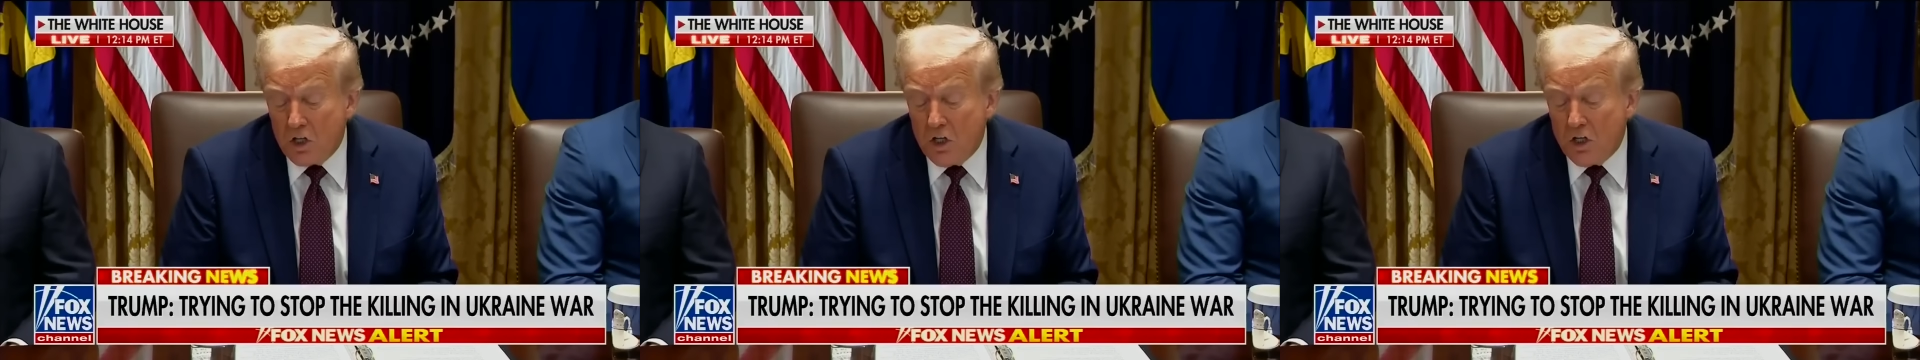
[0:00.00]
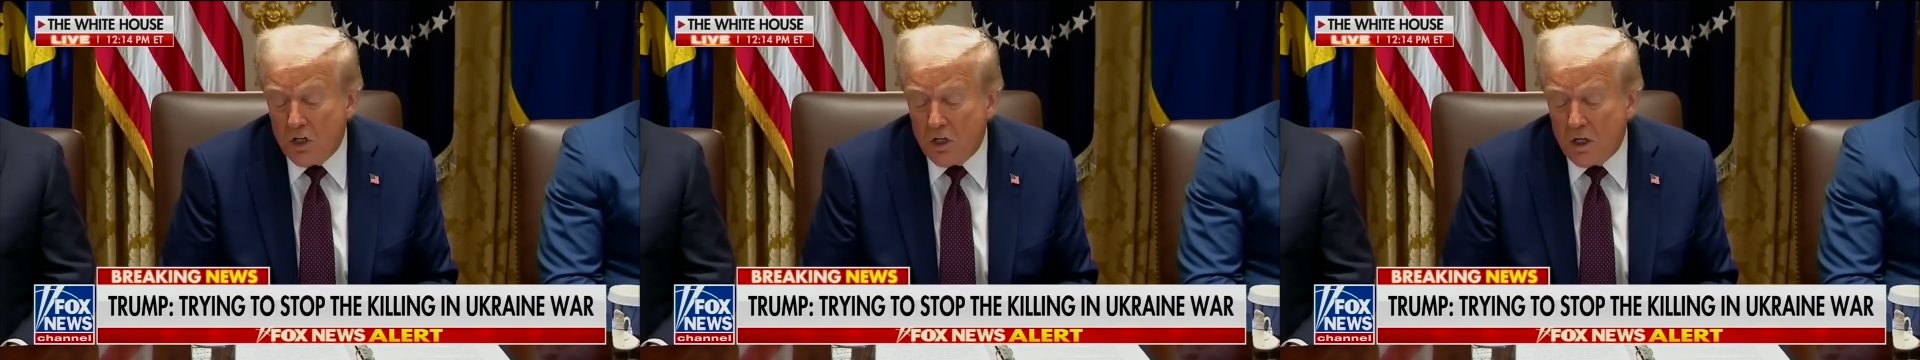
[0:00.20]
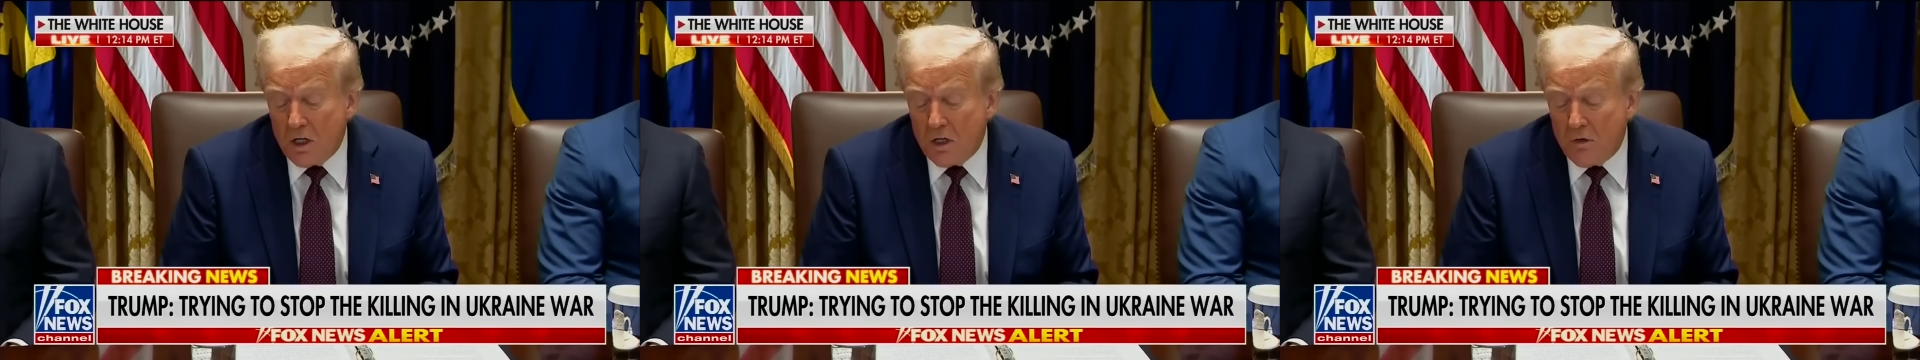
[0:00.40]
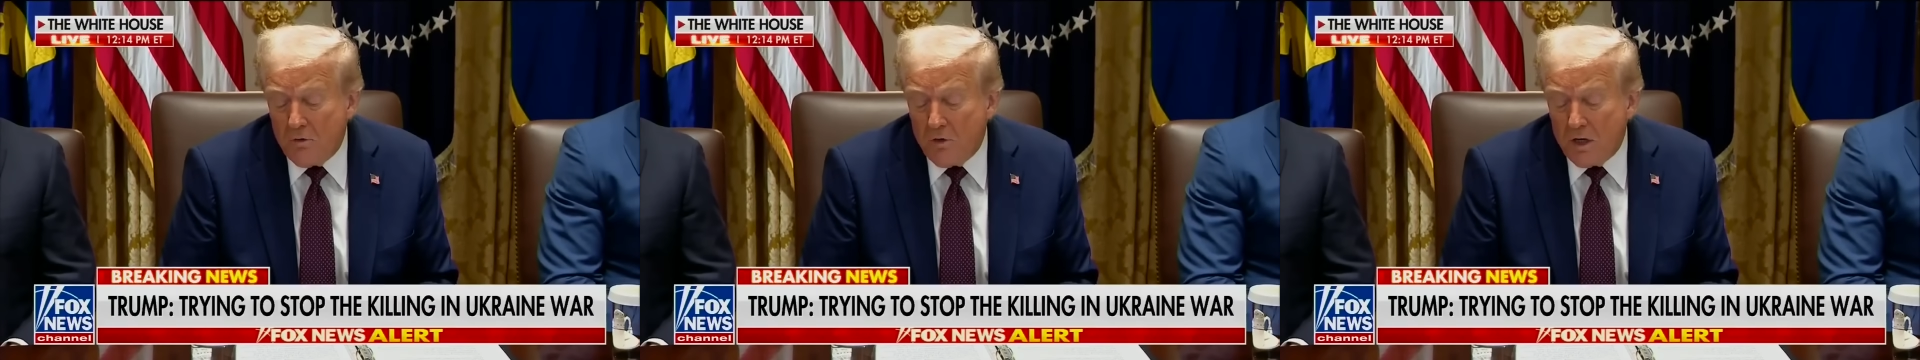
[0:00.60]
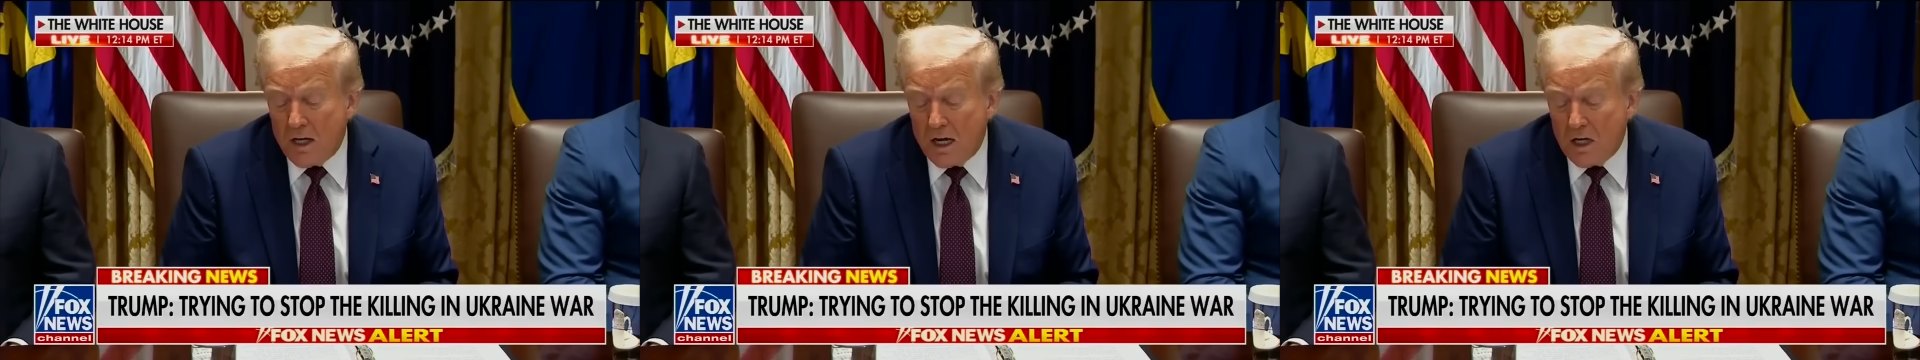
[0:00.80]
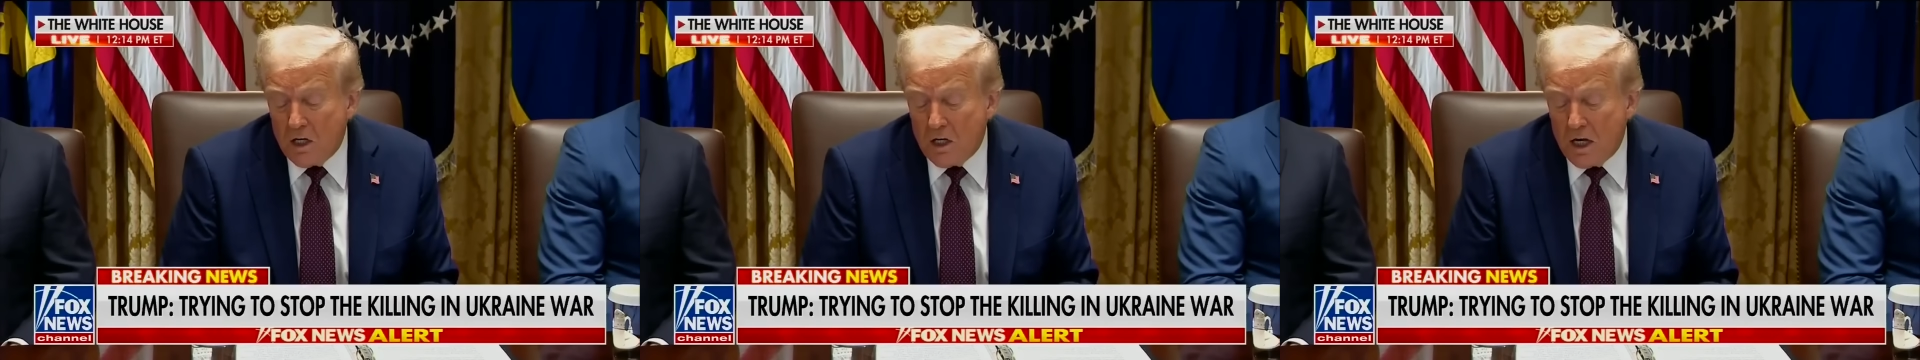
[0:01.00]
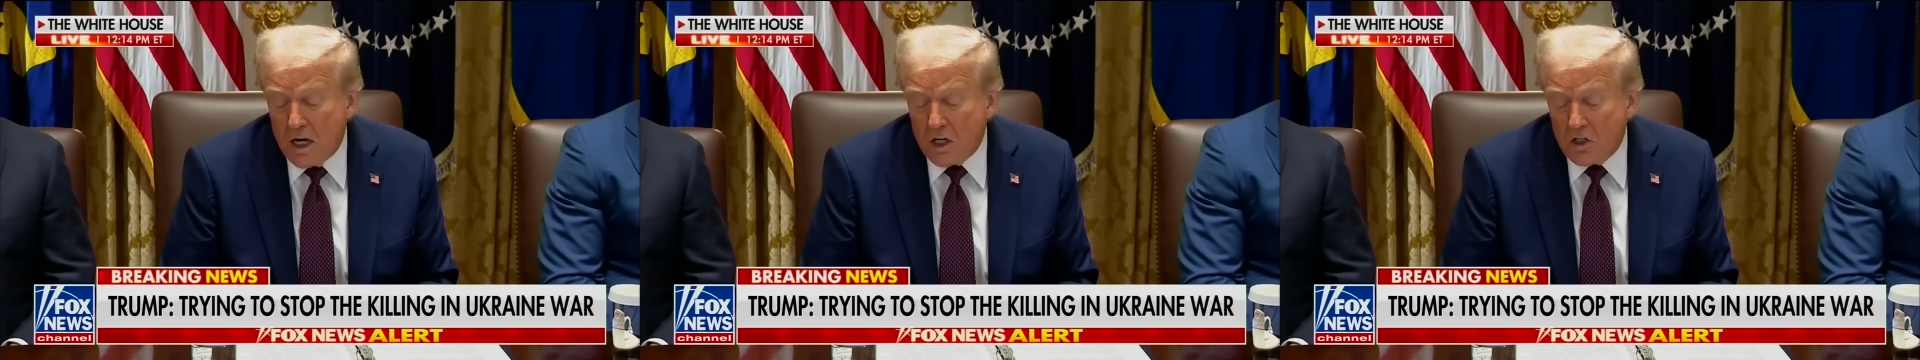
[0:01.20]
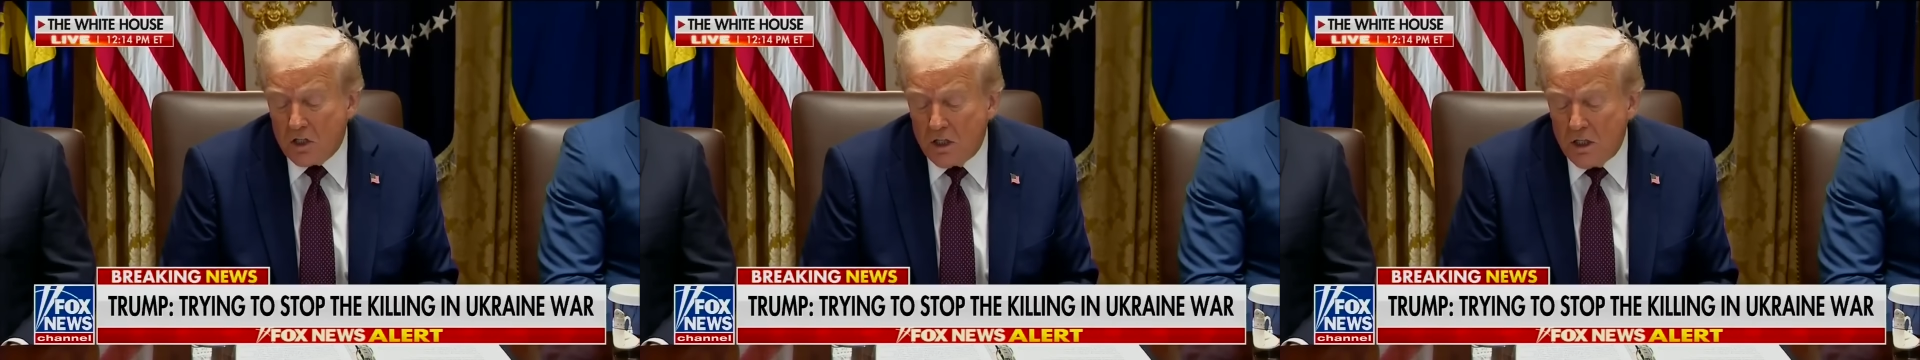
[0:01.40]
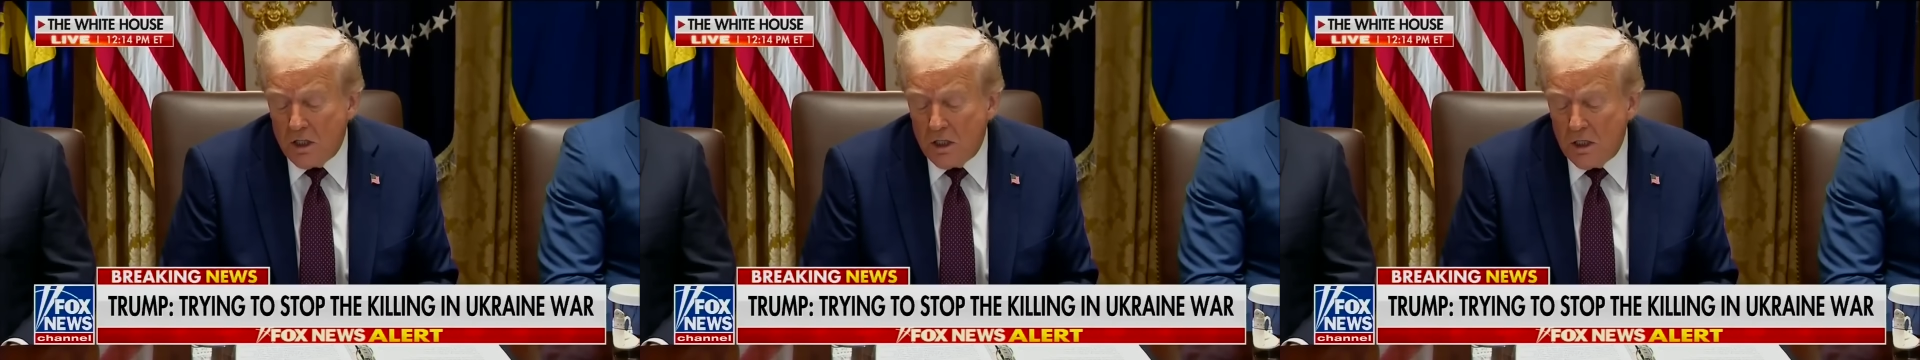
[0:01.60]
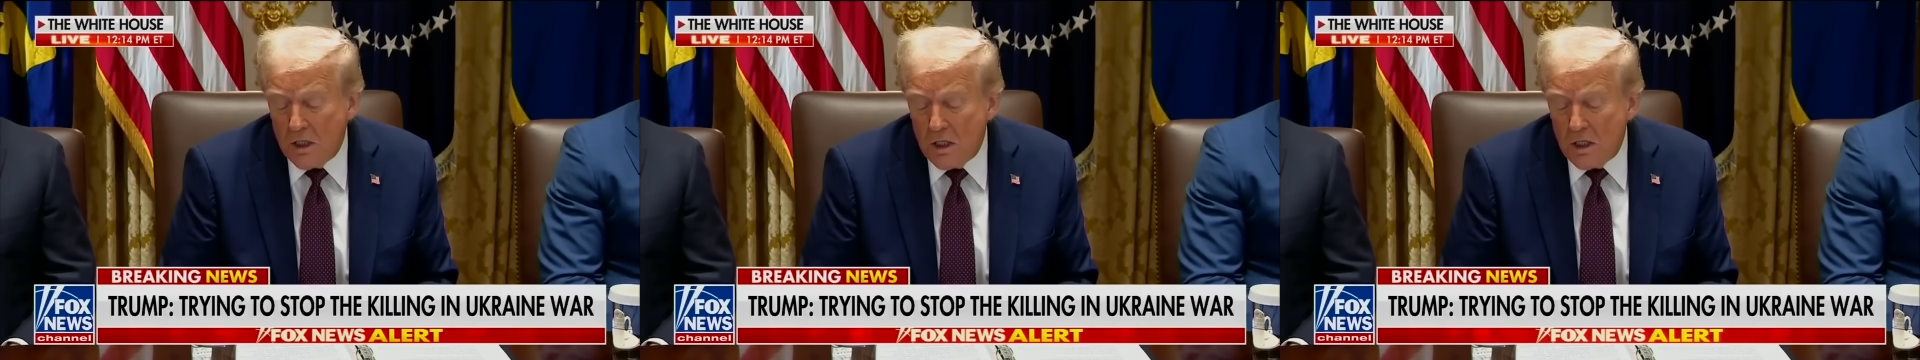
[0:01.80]
Think of that, for
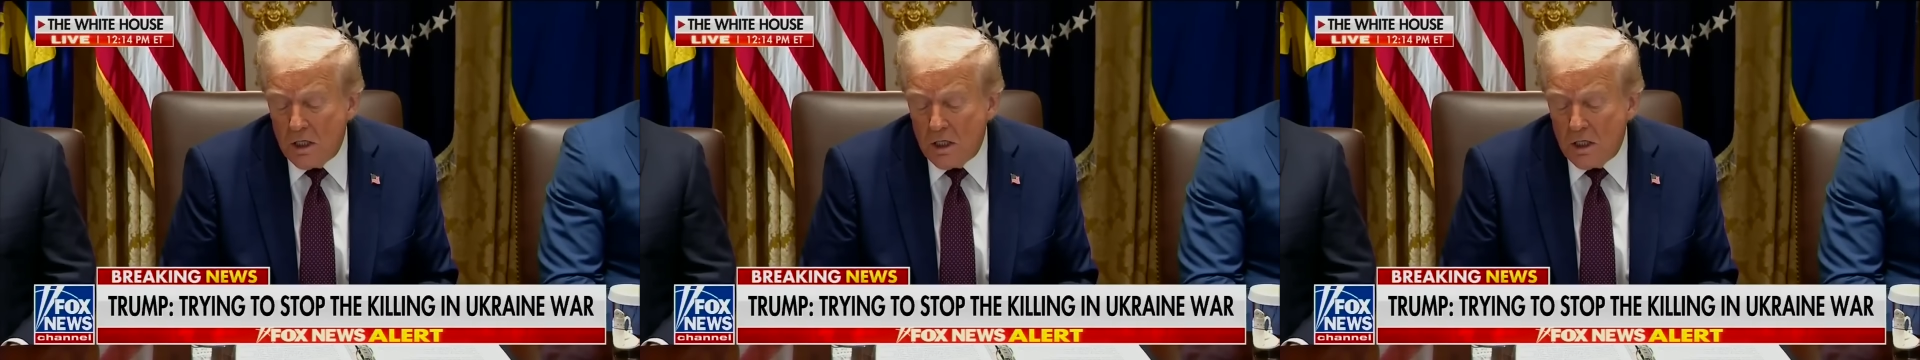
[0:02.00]
gasoline.